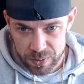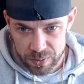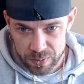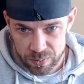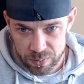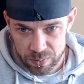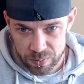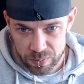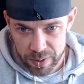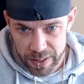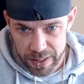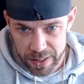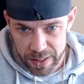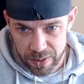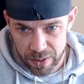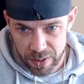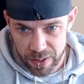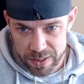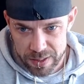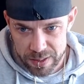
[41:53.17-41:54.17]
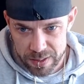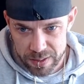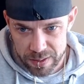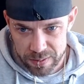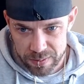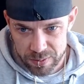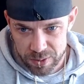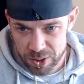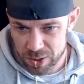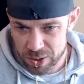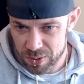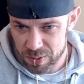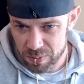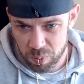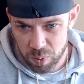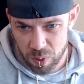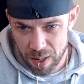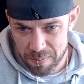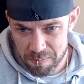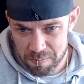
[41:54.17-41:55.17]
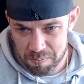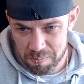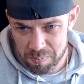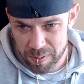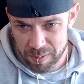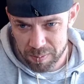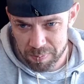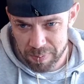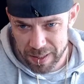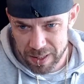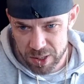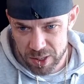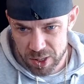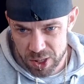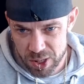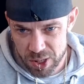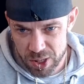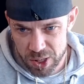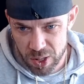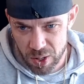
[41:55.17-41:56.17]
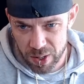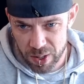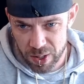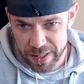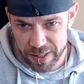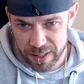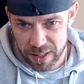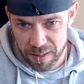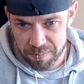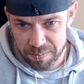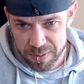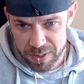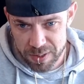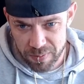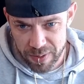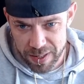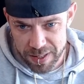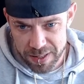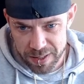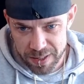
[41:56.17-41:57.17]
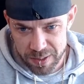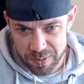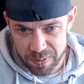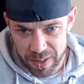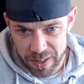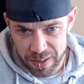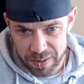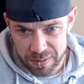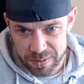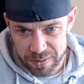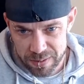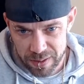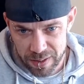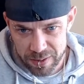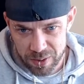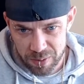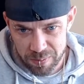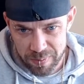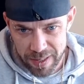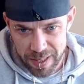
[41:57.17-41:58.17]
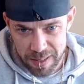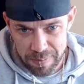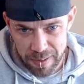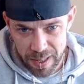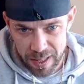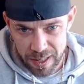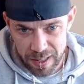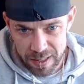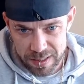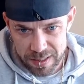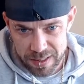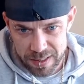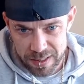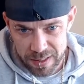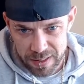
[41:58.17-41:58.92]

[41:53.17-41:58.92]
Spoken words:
Really nice. Just one big solid lumps of resin as well. Not many parts.